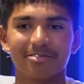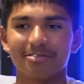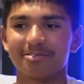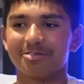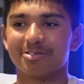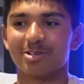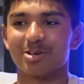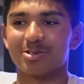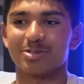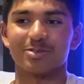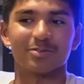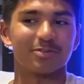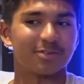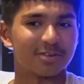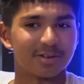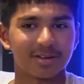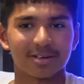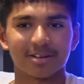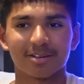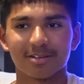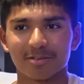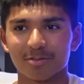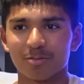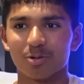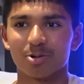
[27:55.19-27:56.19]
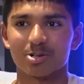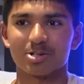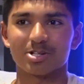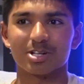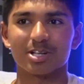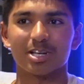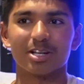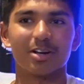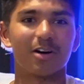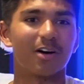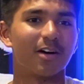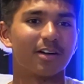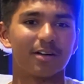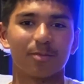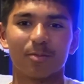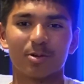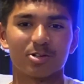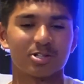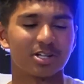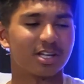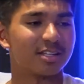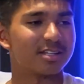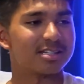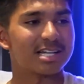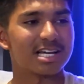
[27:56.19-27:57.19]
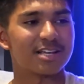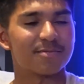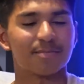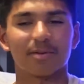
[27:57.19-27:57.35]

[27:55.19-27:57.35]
terms of like watching United and watching other teams